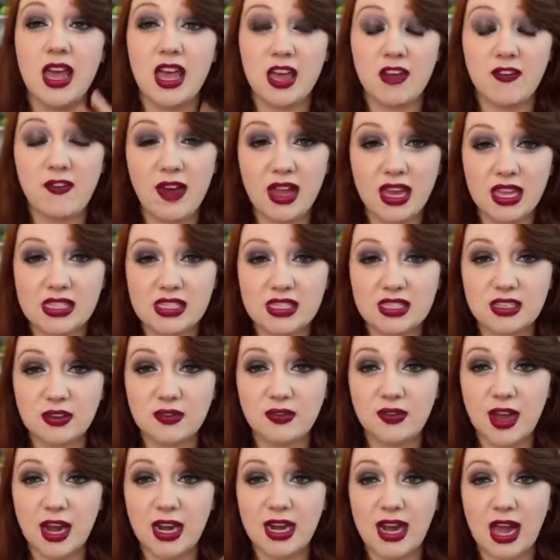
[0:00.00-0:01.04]
If I can still
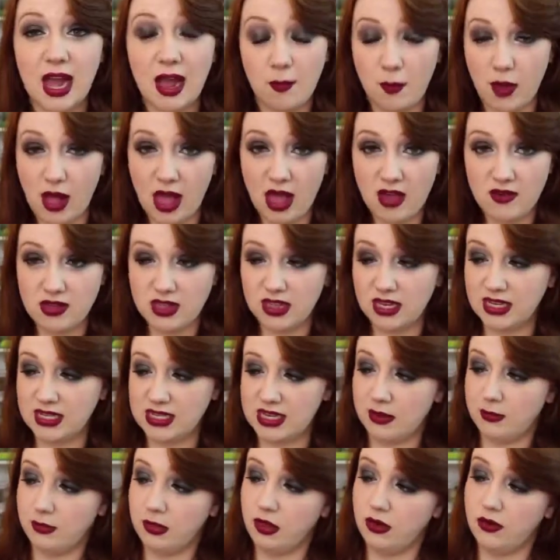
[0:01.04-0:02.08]
find it, I will have it linked
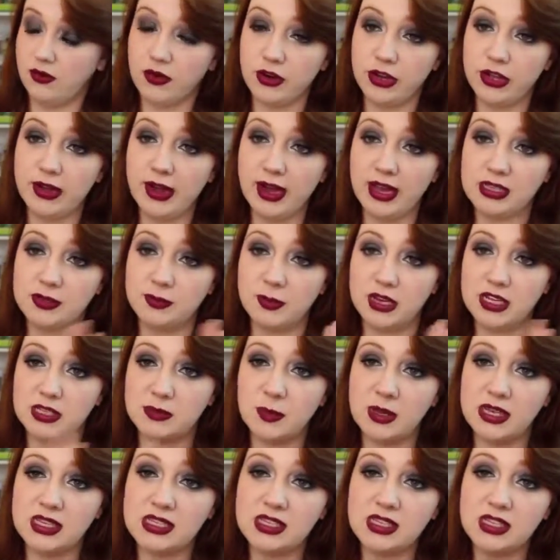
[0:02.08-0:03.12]
down below for you guys, but it's
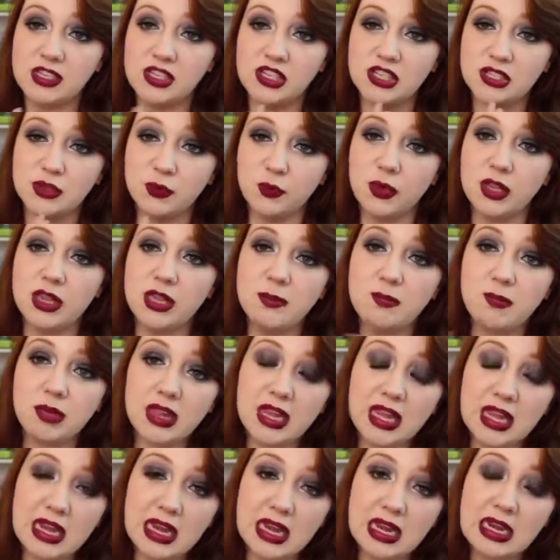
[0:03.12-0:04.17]
basically just a really
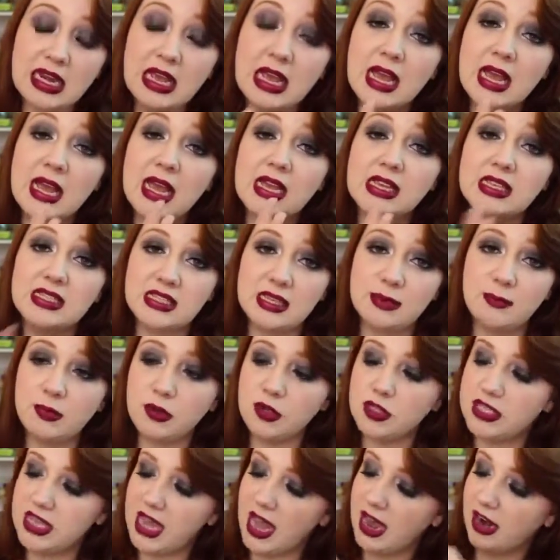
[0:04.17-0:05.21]
plain,
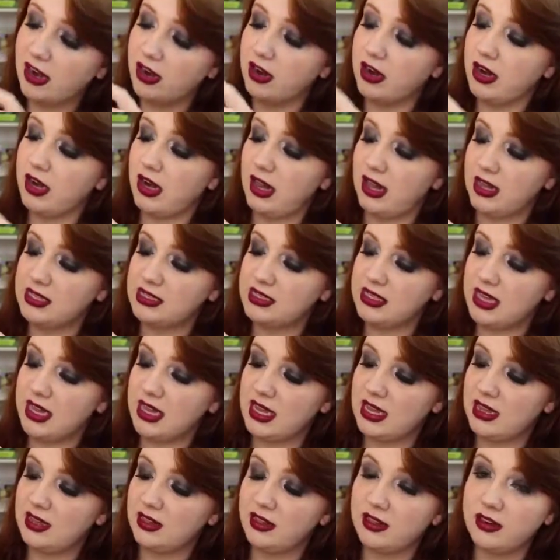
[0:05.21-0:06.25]
simple dagger. It has
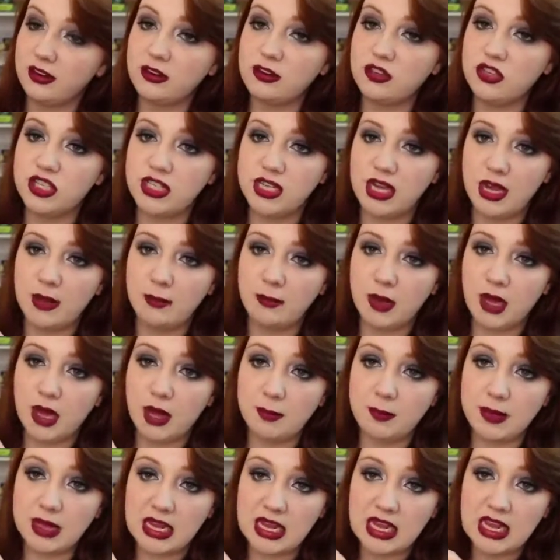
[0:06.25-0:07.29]
a little gem
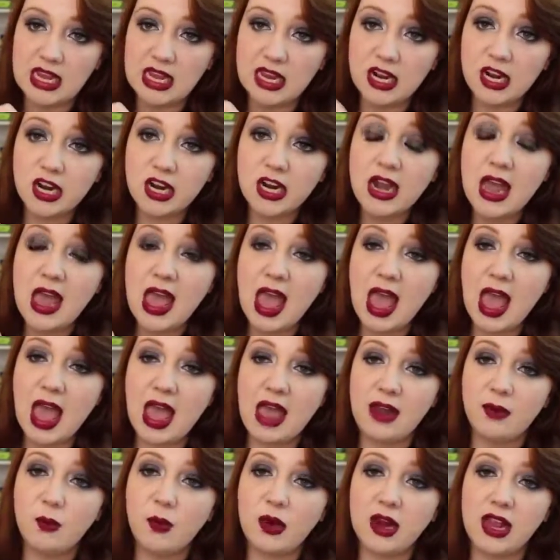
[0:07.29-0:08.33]
up in here,
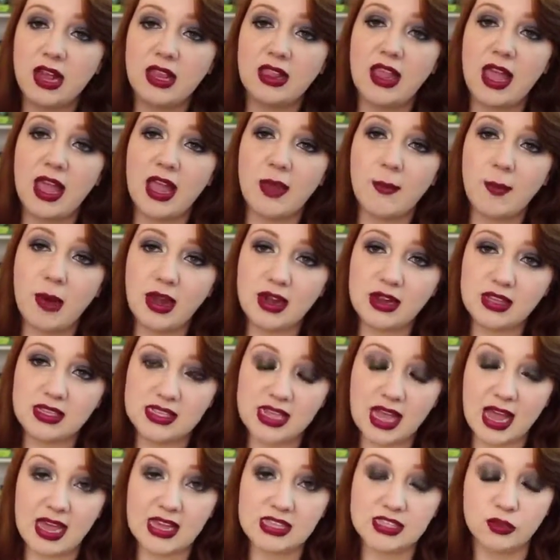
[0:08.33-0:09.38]
and what I like about it
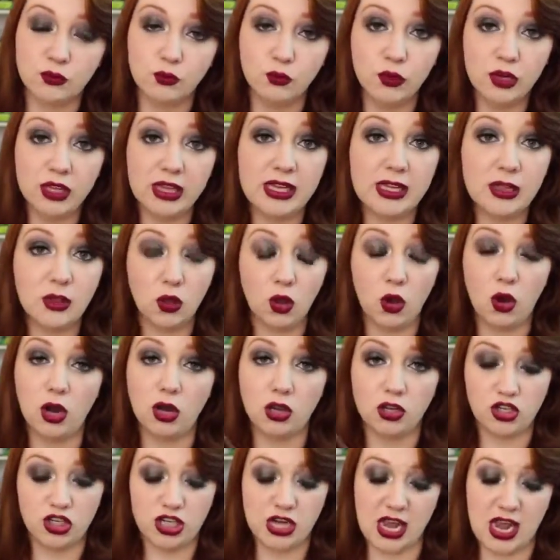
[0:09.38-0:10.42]
is it has a really
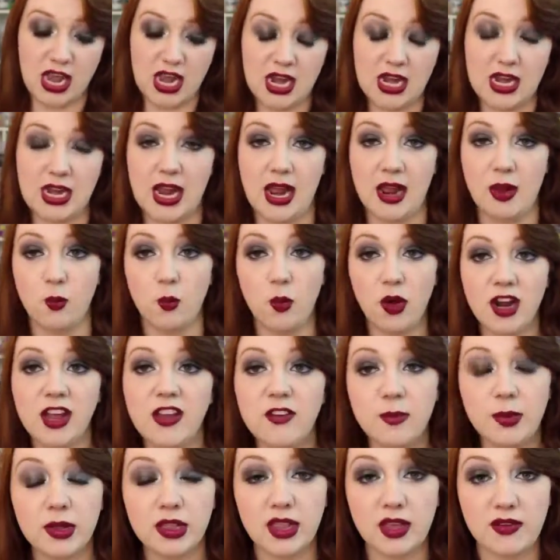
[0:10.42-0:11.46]
long chain, and what
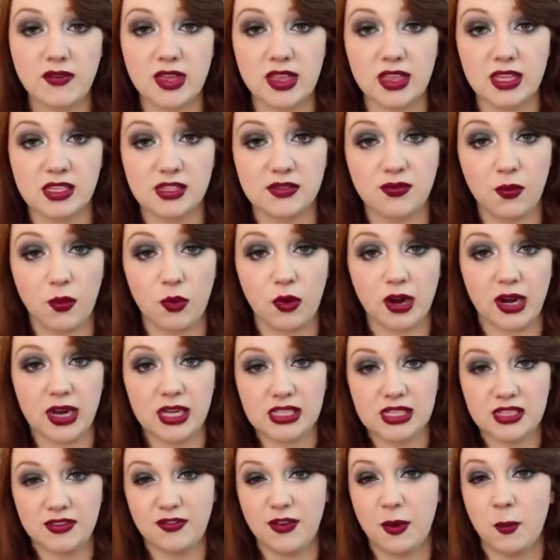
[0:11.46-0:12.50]
I've been loving this for
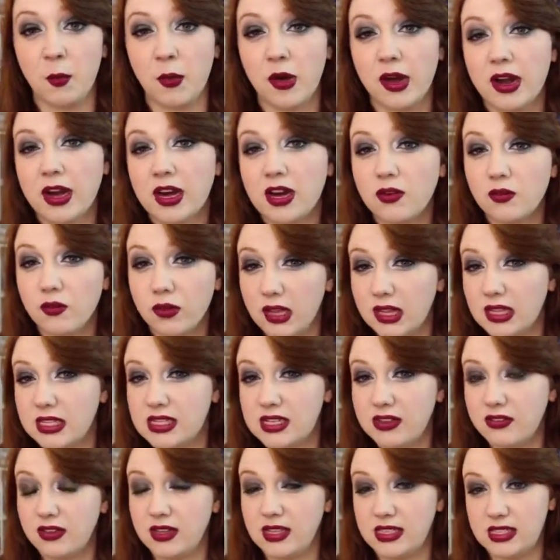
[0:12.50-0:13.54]
is if I'm wearing a
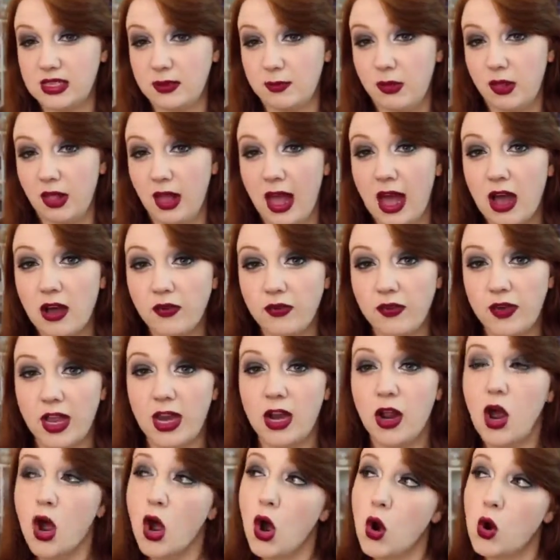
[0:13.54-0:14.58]
relatively simple
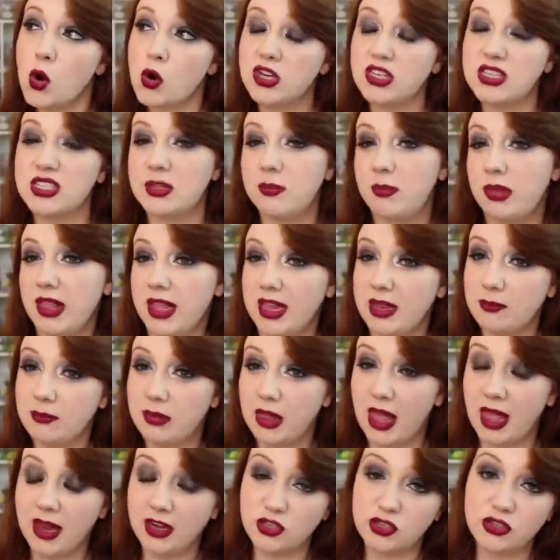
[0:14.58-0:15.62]
outfit or just a plain
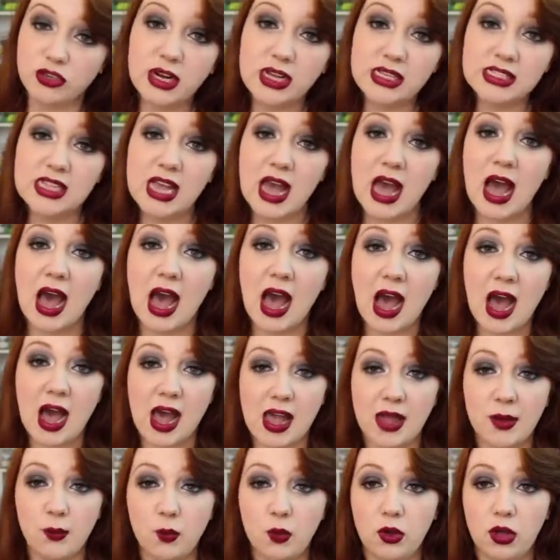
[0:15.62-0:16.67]
black dress,
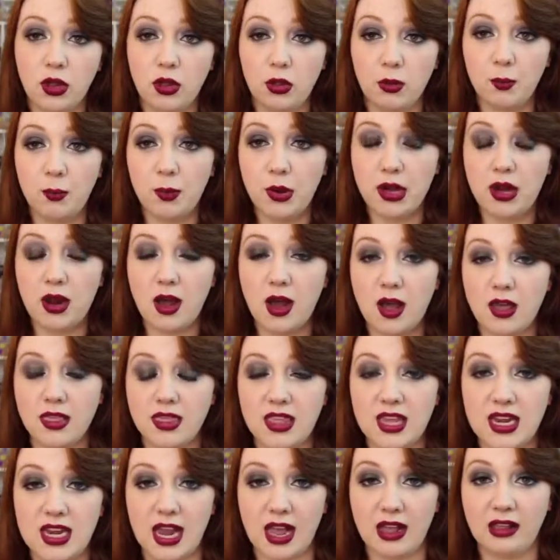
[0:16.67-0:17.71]
I will put
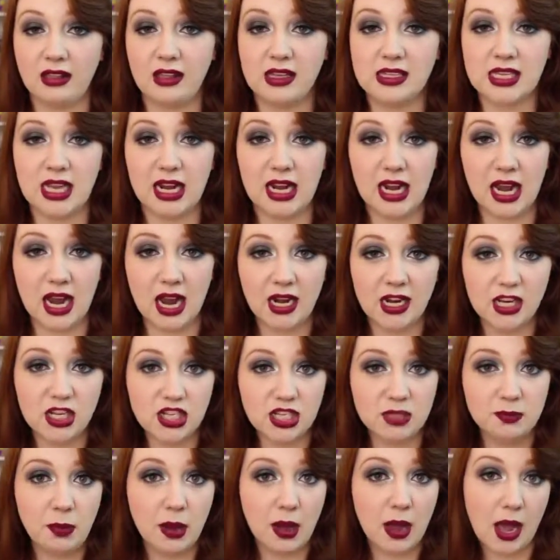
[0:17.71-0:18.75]
on the necklace and it kind of
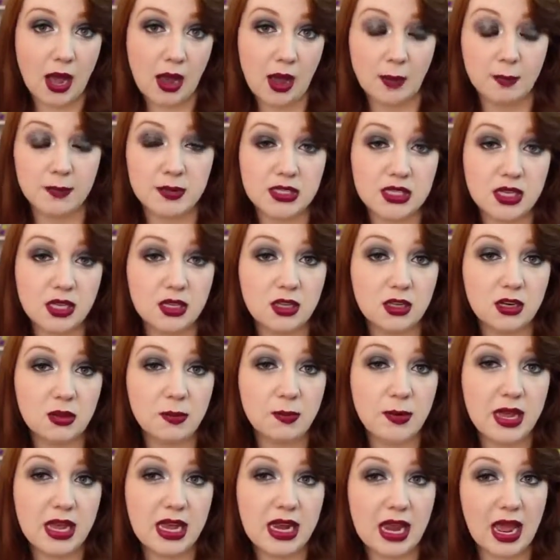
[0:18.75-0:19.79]
just pops a
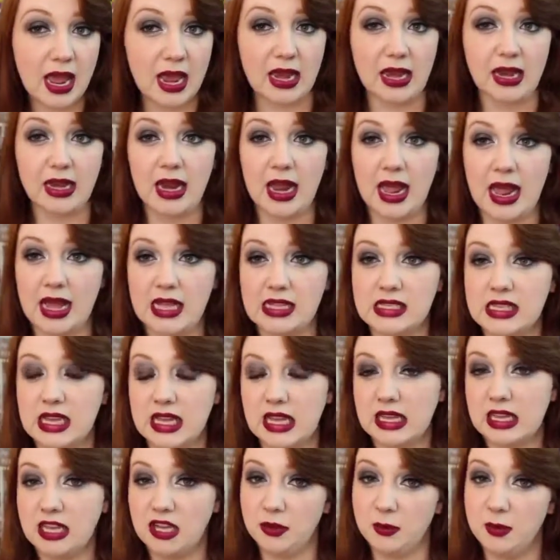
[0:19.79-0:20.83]
little bit and it adds
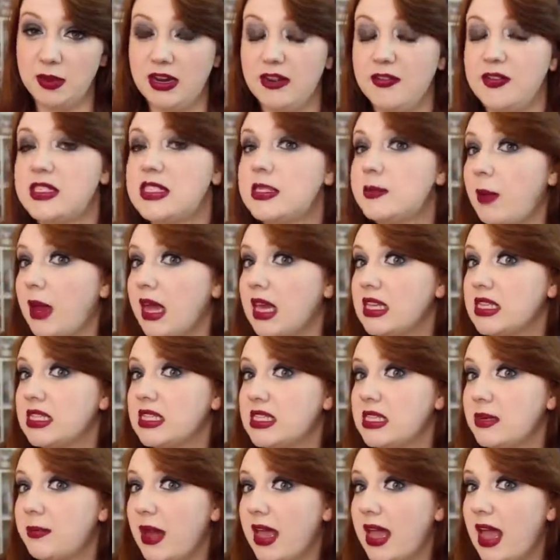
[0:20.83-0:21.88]
like a little bit of
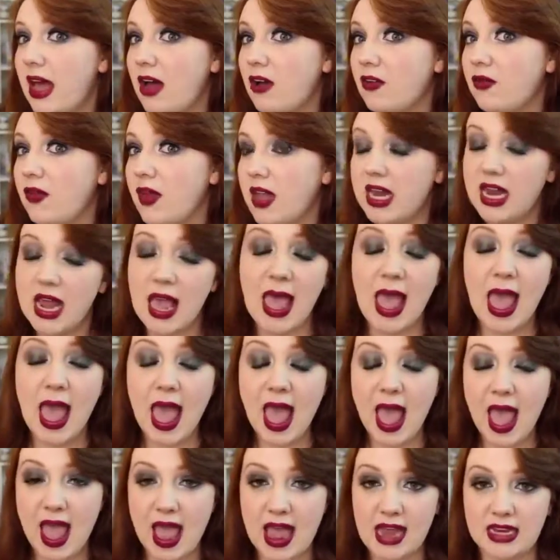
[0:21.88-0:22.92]
spice to my outfit.
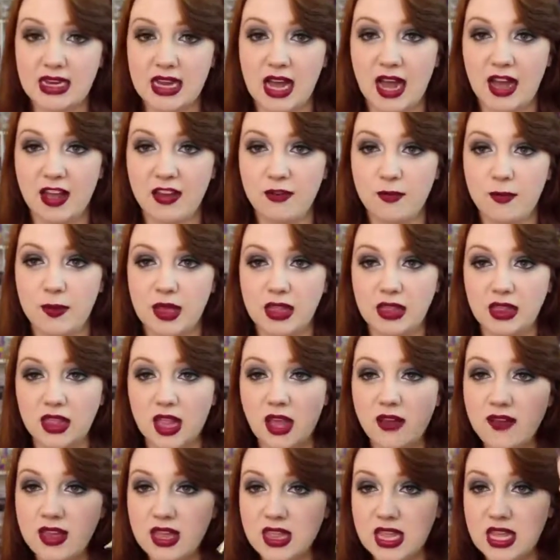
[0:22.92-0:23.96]
And I've been
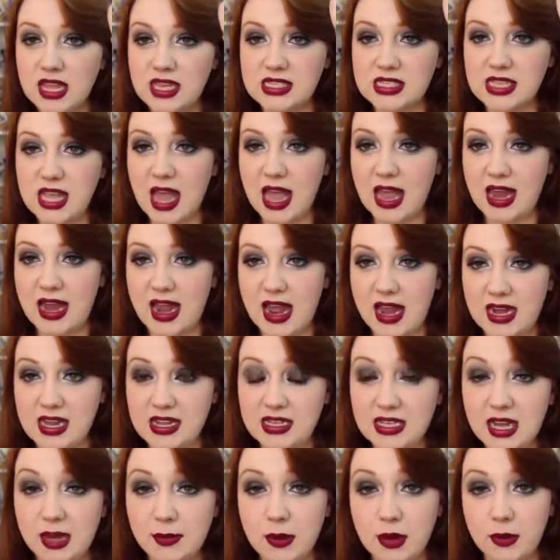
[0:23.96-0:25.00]
loving this, and
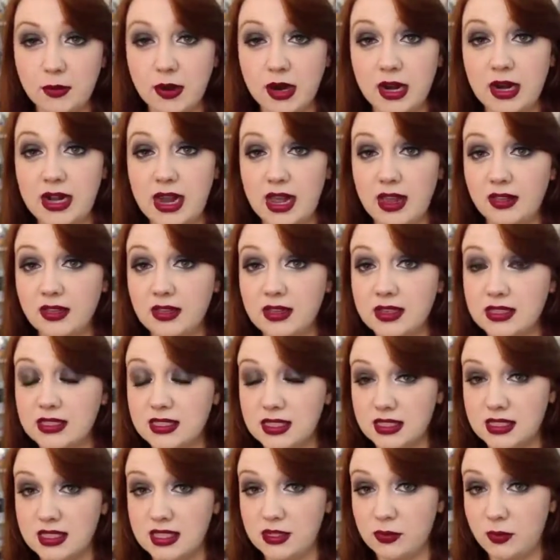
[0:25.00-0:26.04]
anytime I wear a necklace,
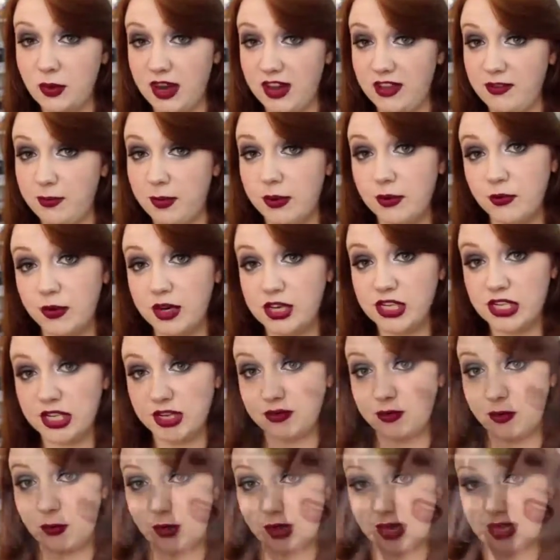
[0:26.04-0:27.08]
this is what I've been reaching for.